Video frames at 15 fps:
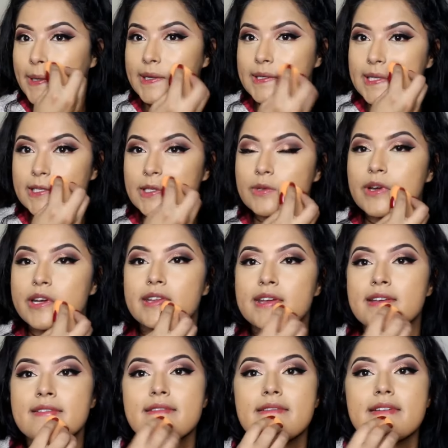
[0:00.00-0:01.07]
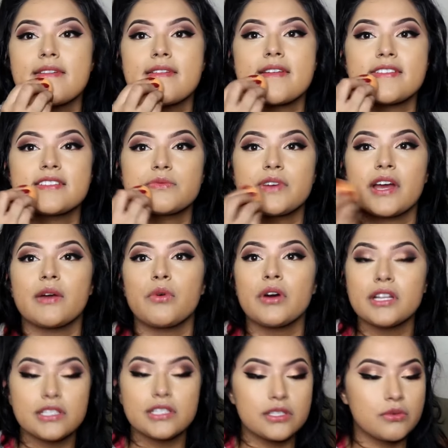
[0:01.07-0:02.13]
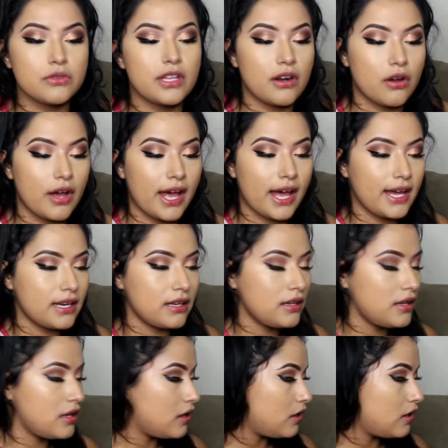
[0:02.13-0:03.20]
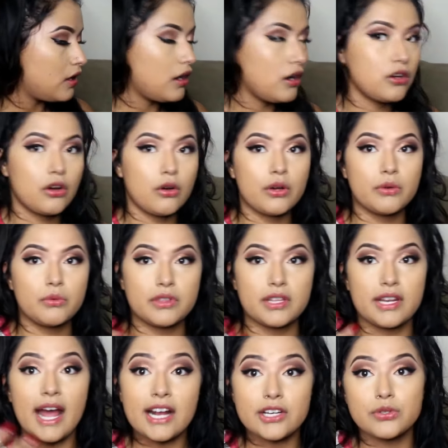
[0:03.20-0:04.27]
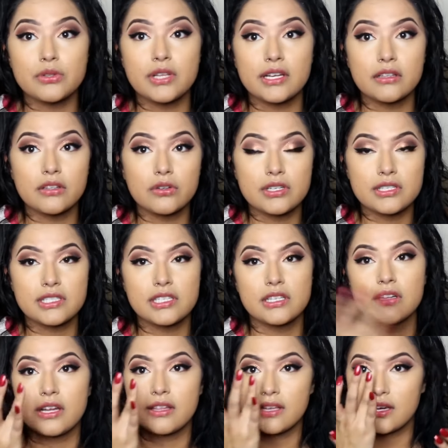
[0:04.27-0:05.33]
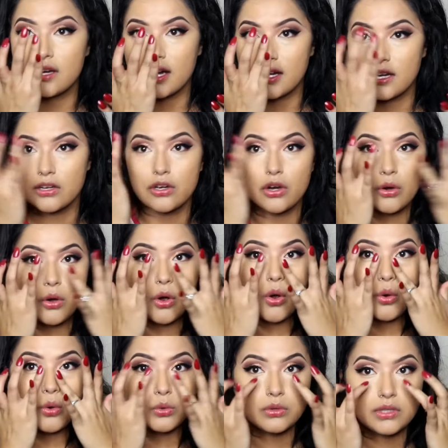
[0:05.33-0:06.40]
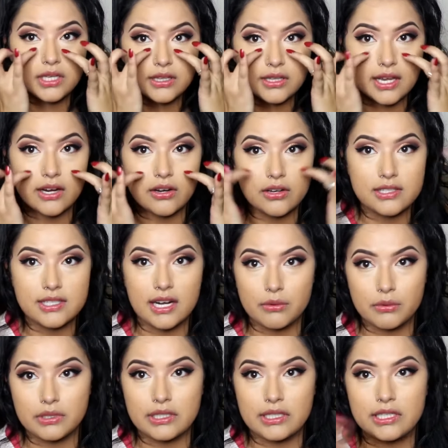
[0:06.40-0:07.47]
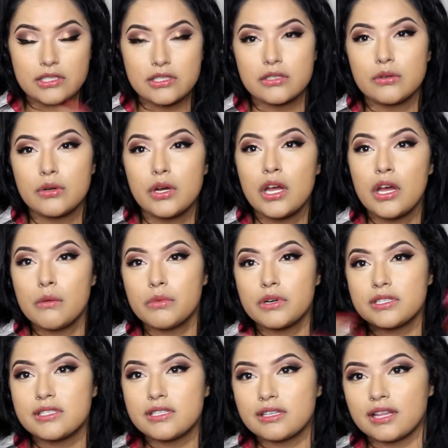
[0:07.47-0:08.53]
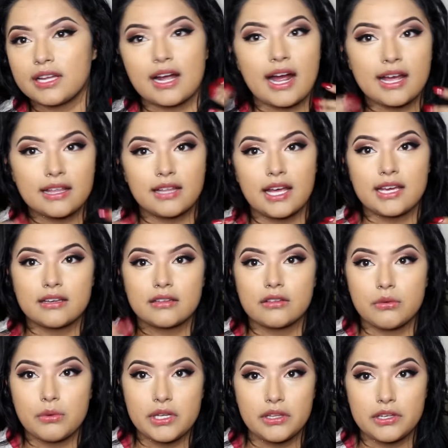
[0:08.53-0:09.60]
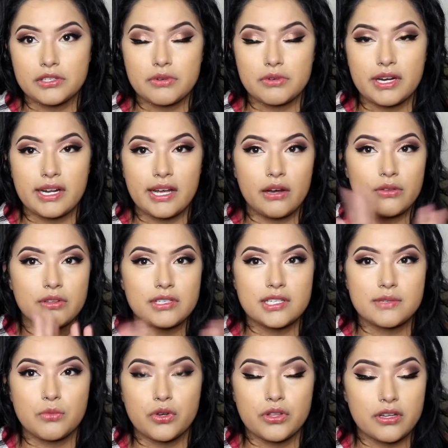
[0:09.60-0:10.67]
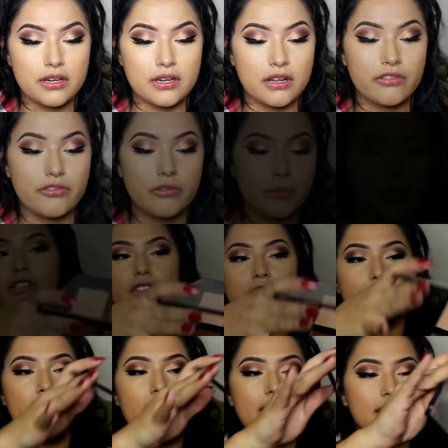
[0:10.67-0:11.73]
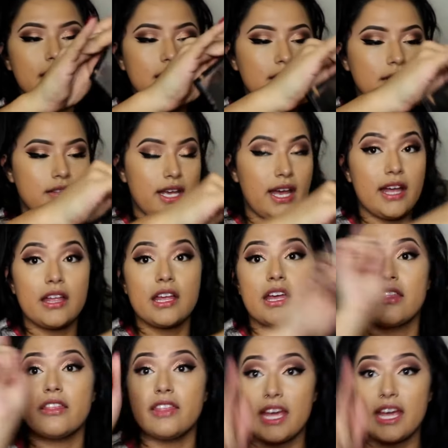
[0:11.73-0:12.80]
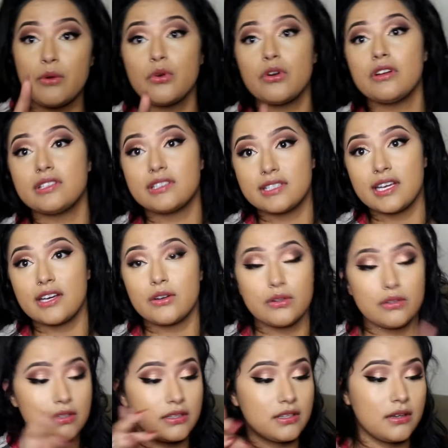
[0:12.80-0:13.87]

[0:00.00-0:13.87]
accentuating it as the way I wanted to, then I'll go in with an actual like a little concealer and then kind of go only in the areas that I really need to. Personally, like I like the way it looks right now. This is more than a cream contour palette that they were on sale.